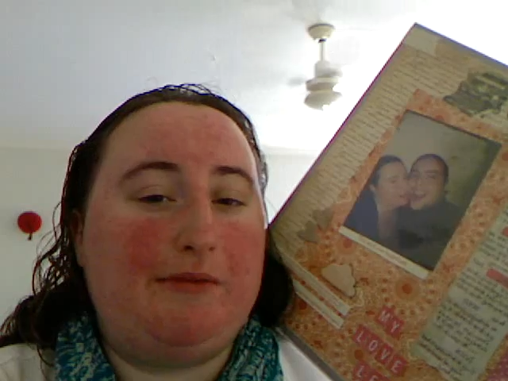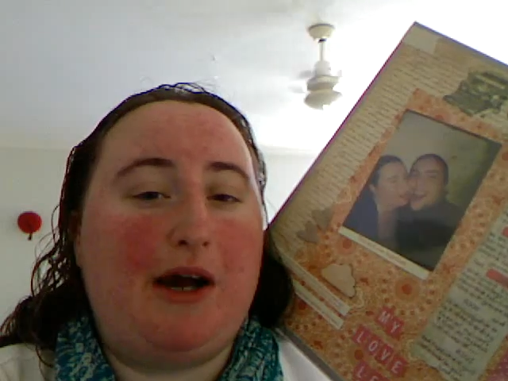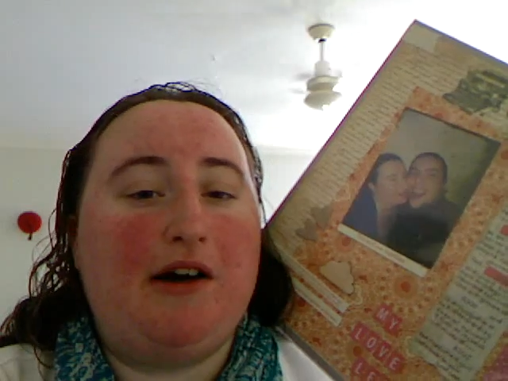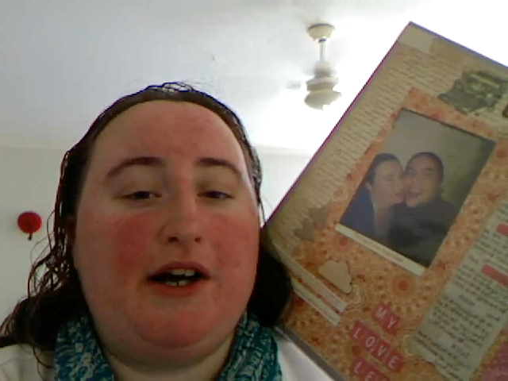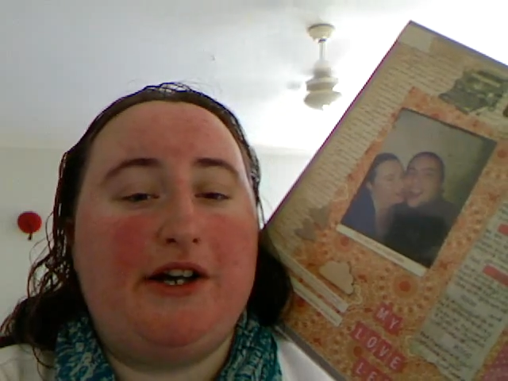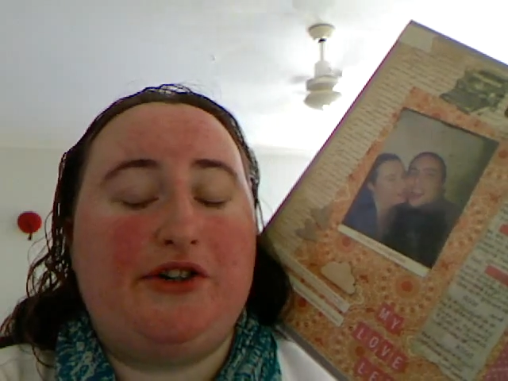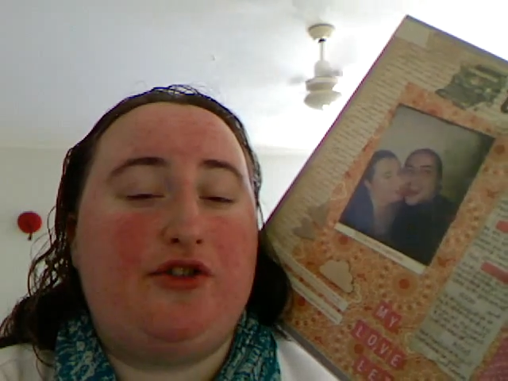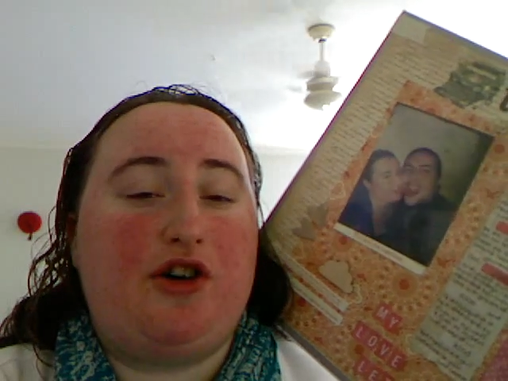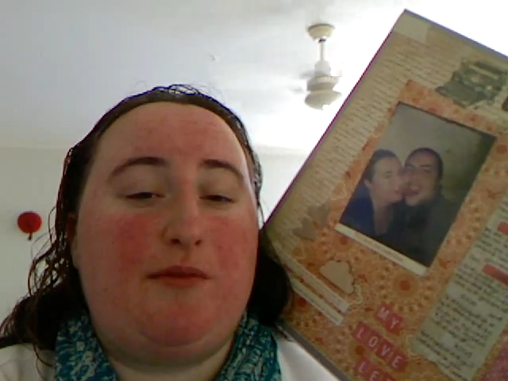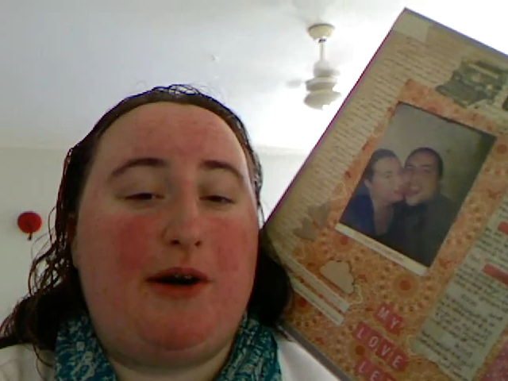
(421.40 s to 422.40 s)
about the
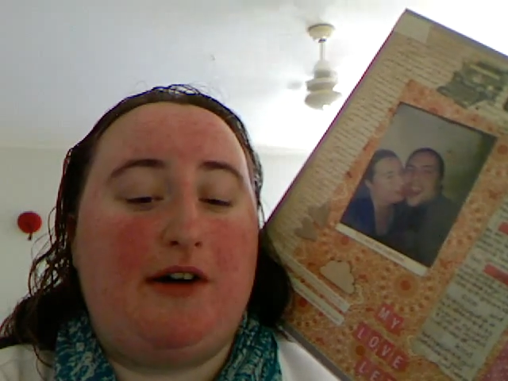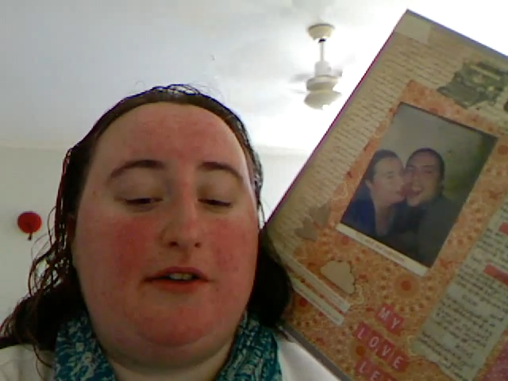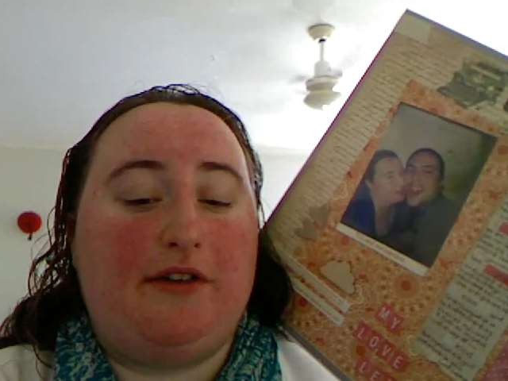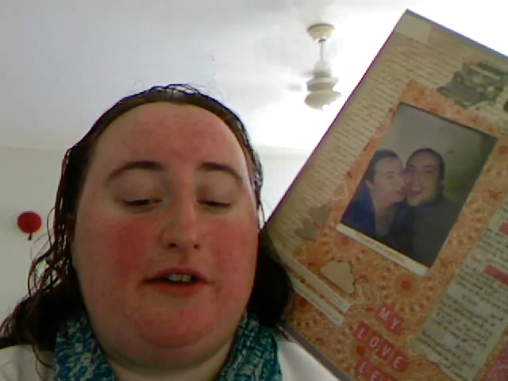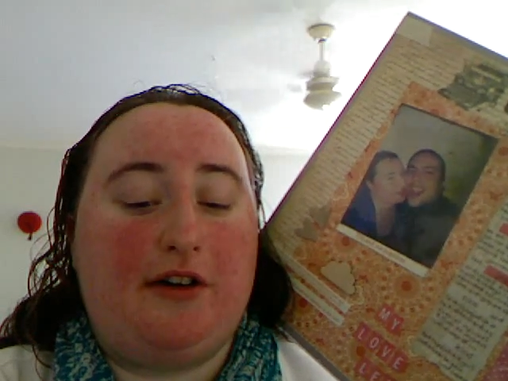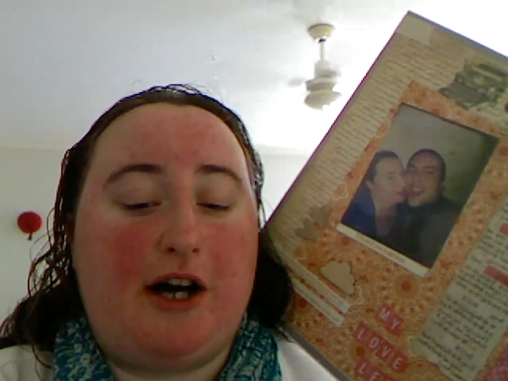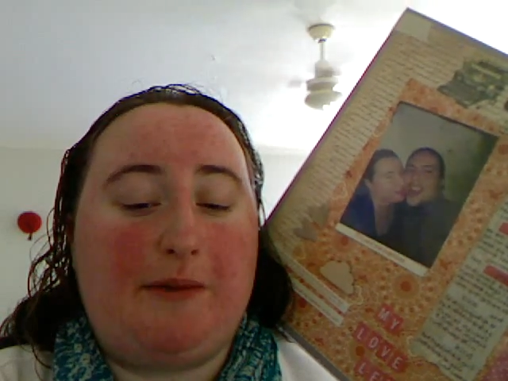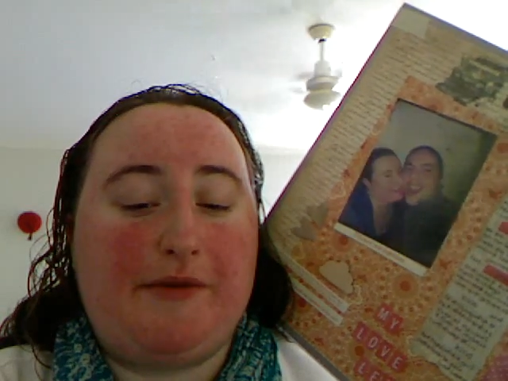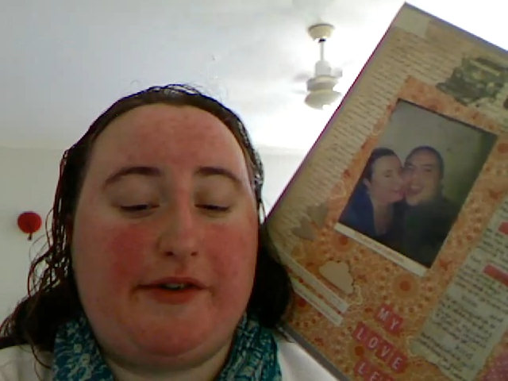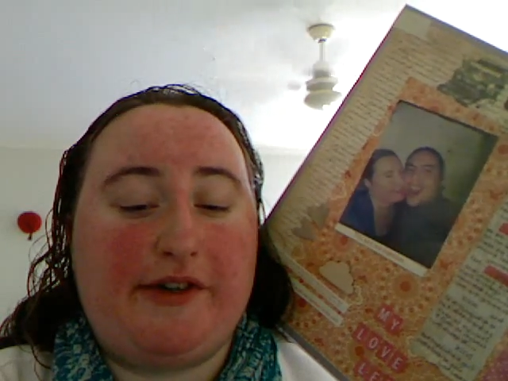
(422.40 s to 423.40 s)
marriage, they talk about
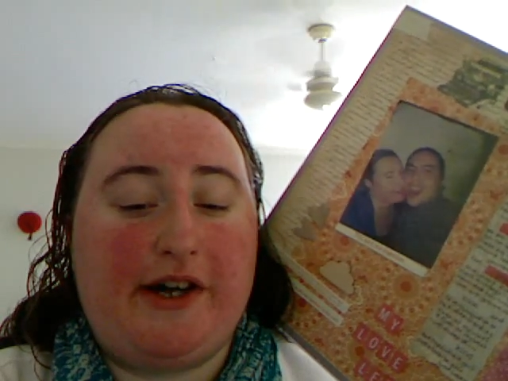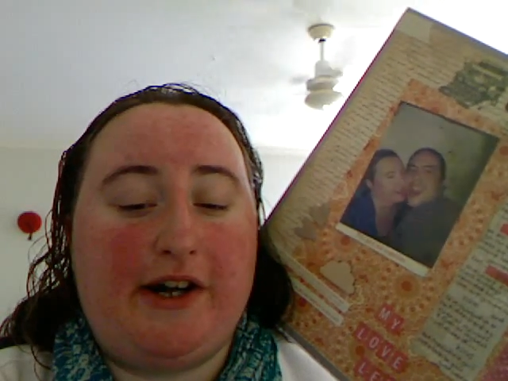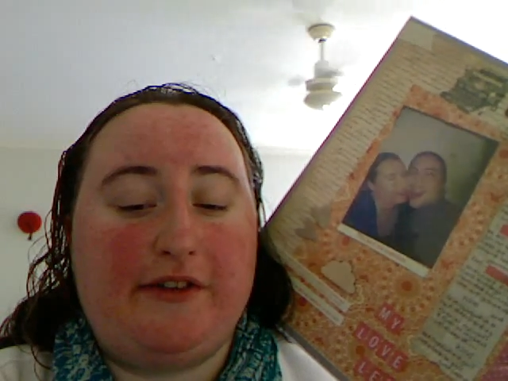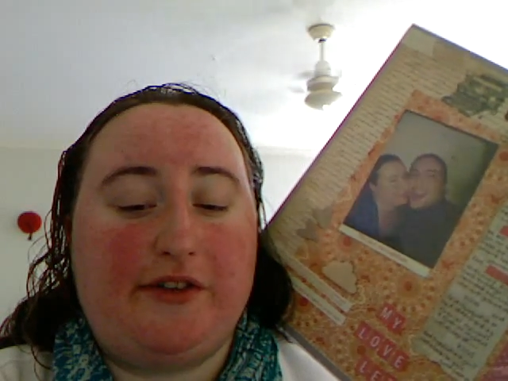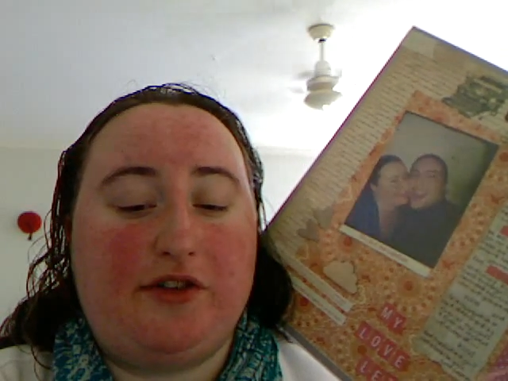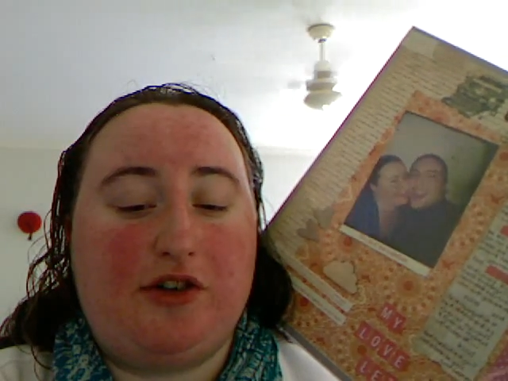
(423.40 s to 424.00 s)
the ups and downs,